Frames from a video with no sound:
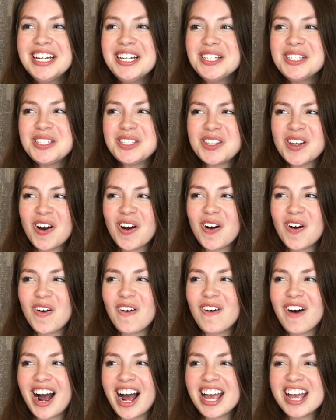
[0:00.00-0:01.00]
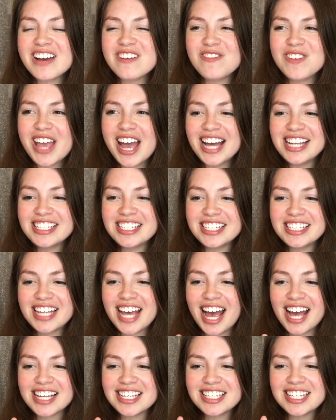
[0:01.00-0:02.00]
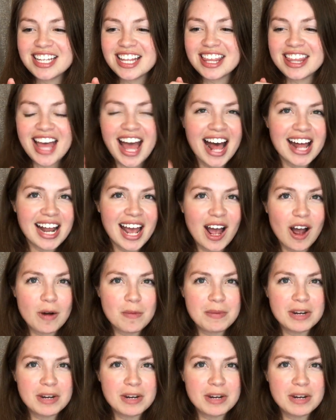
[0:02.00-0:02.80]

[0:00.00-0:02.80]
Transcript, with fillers: So I have yet to test that out,